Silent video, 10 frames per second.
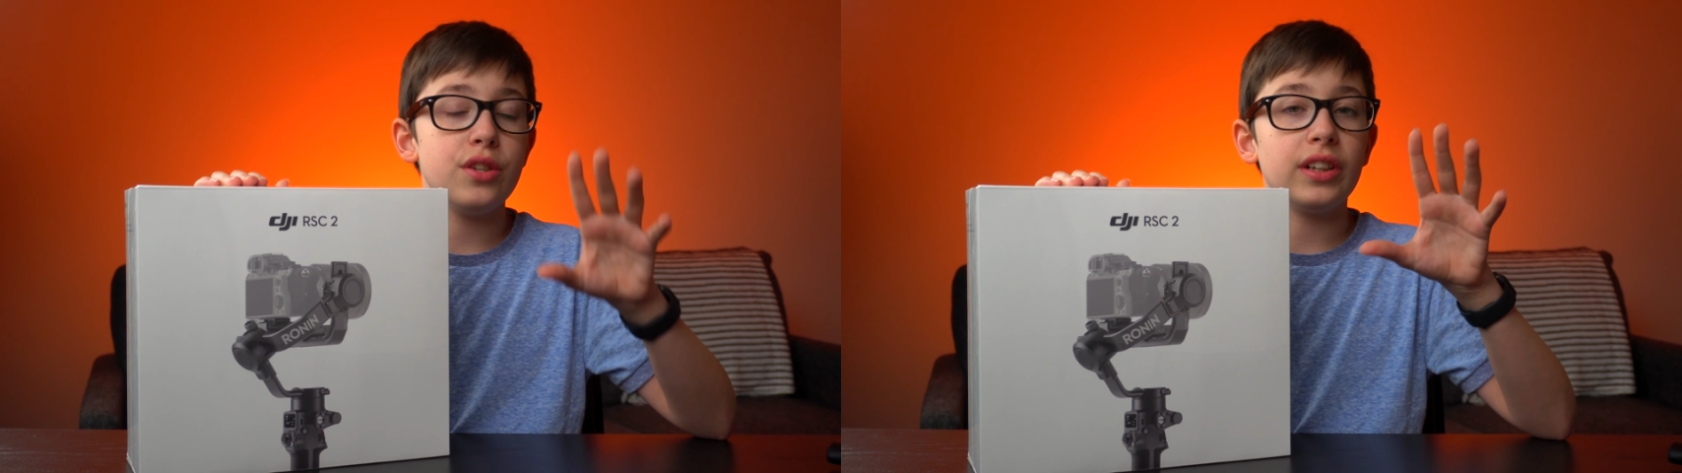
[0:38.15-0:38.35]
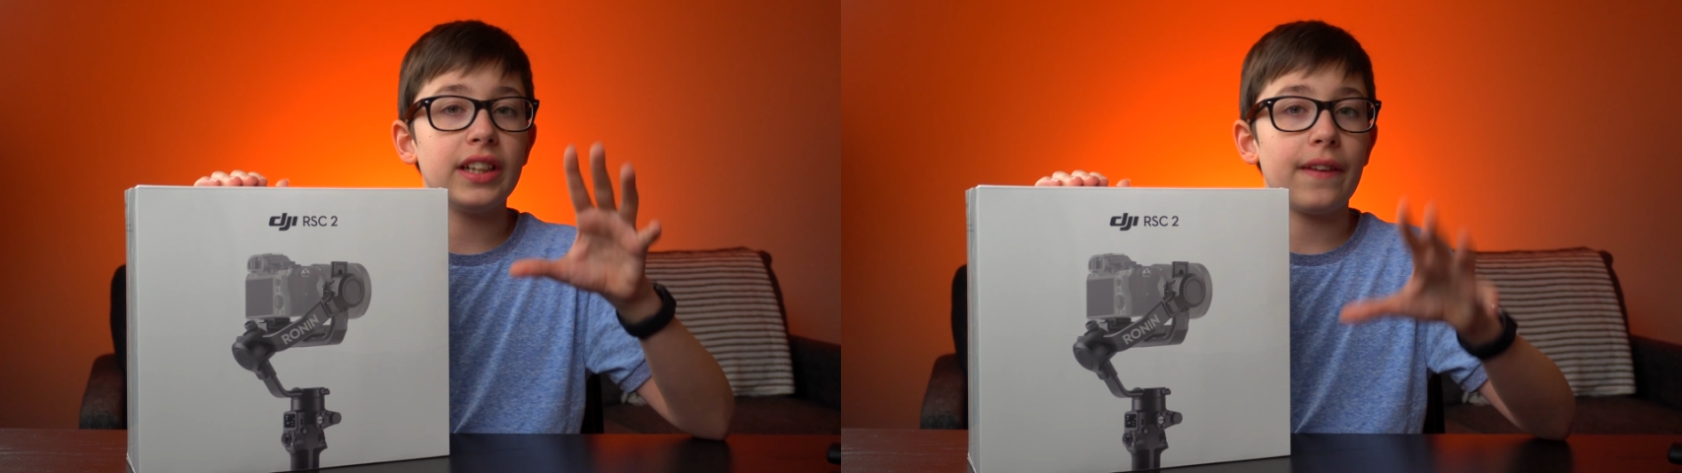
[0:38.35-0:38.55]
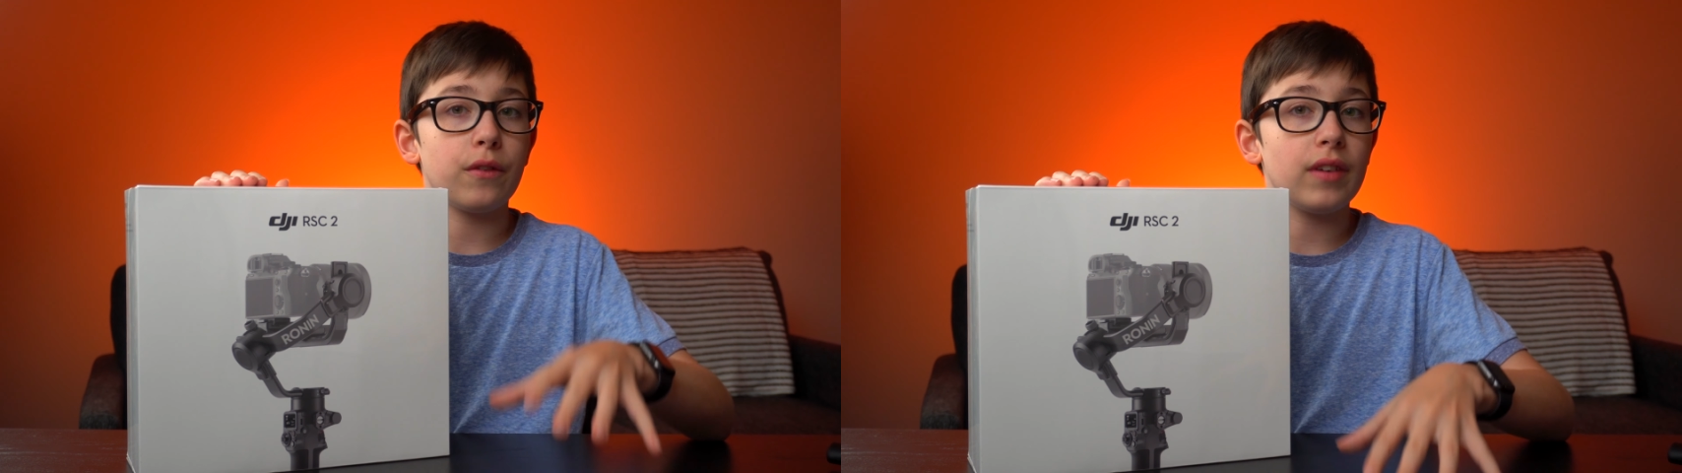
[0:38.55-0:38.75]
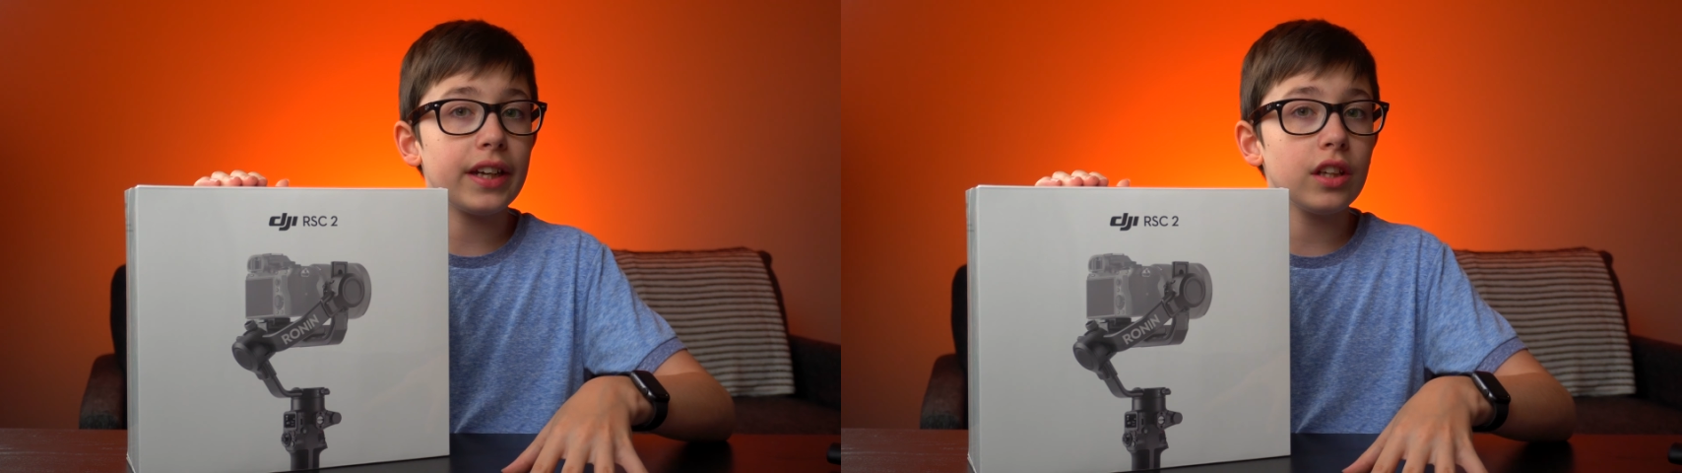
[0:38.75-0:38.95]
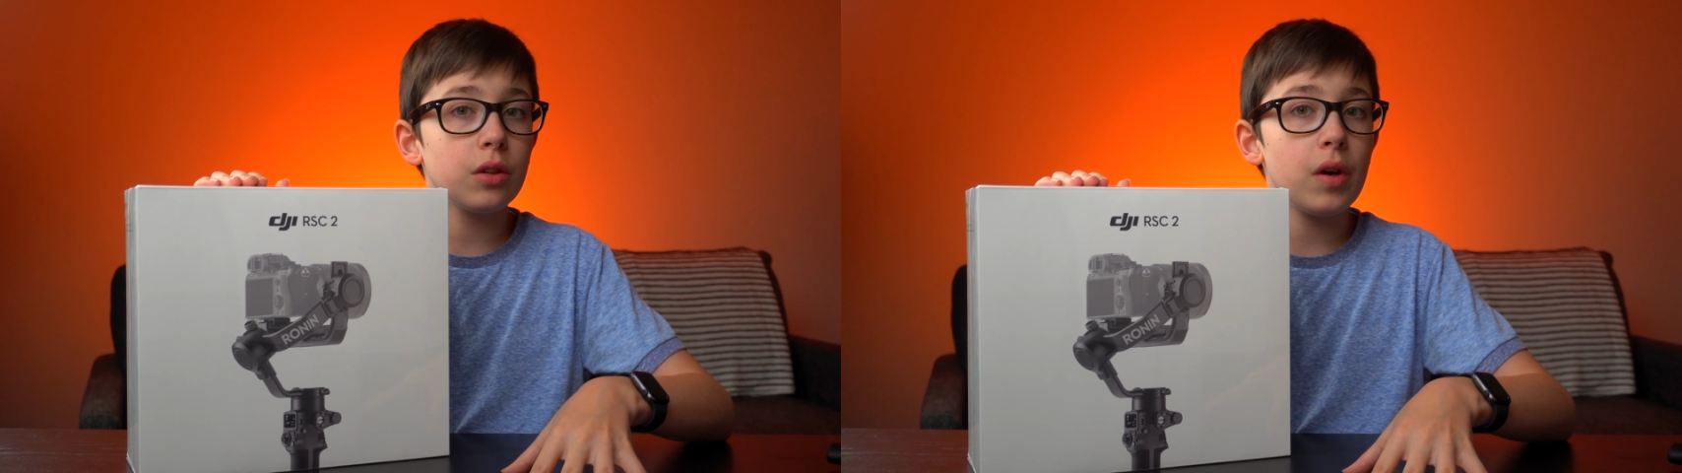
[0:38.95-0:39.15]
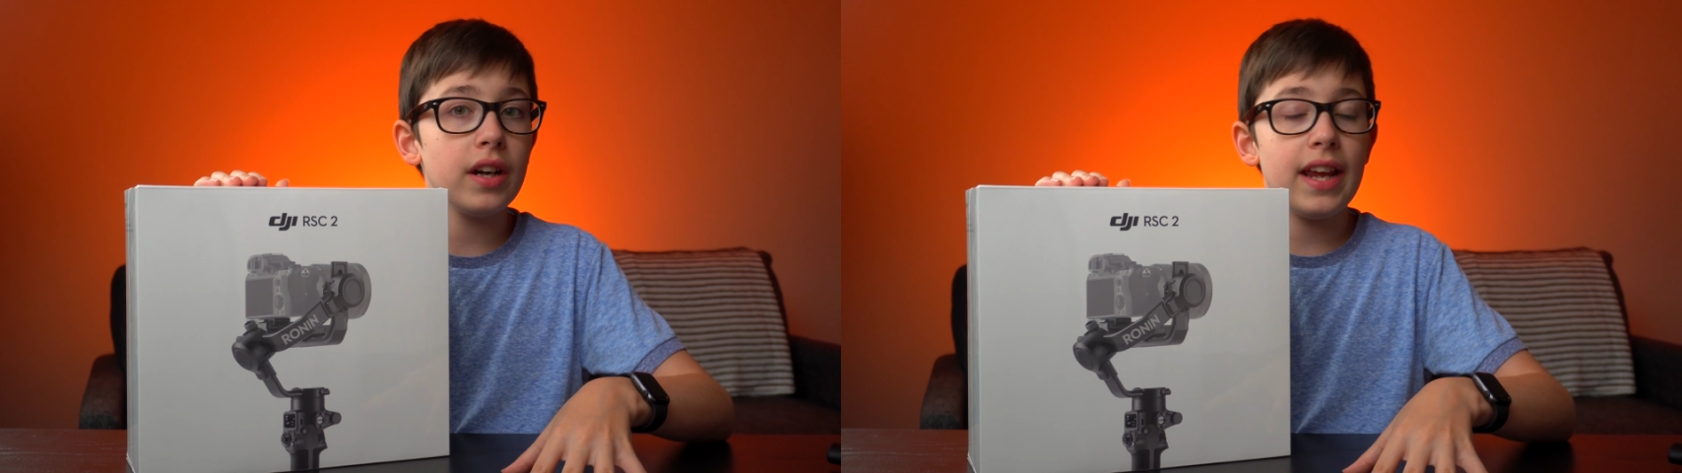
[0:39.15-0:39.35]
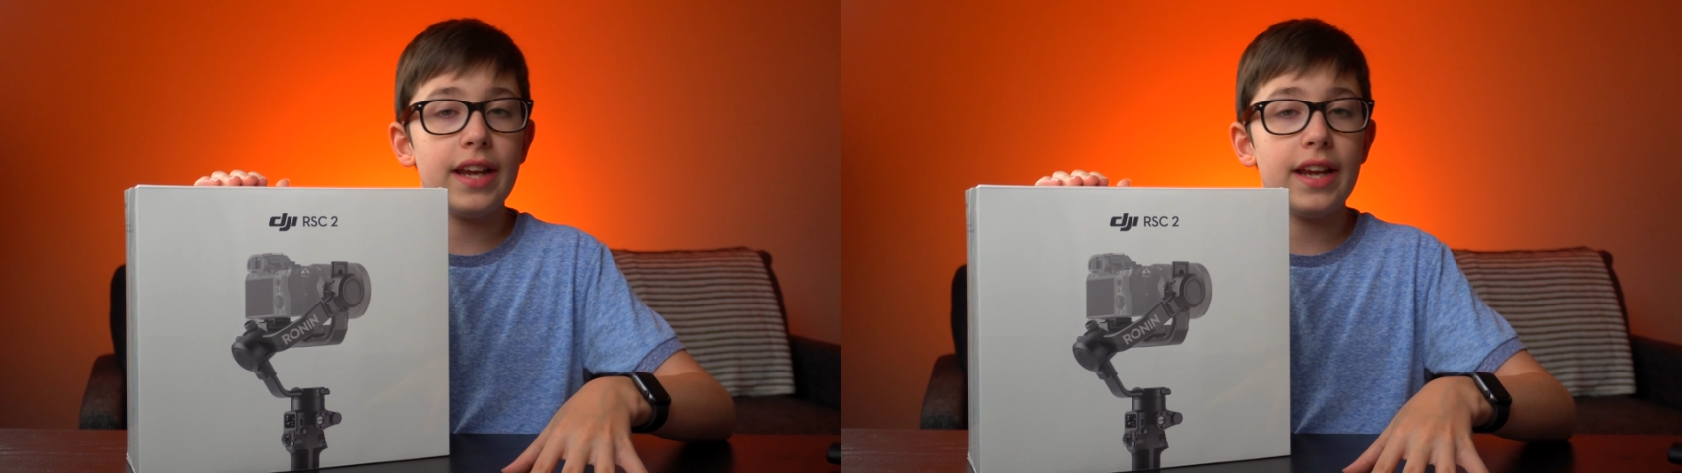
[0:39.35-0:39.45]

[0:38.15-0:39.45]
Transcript: You can get the regular one,